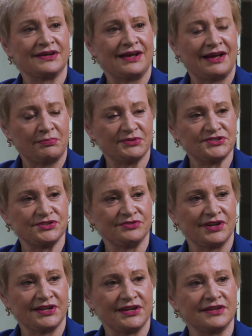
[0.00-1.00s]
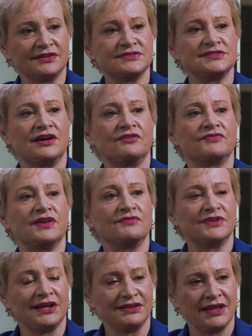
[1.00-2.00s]
opportunity to delve
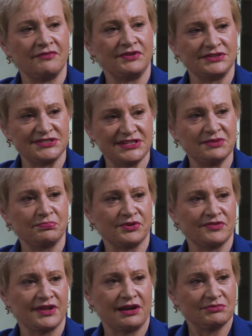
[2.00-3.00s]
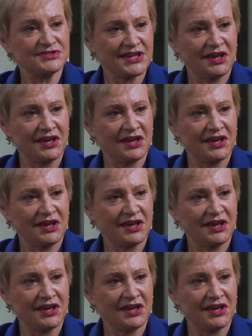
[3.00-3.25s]
even a level deeper than I was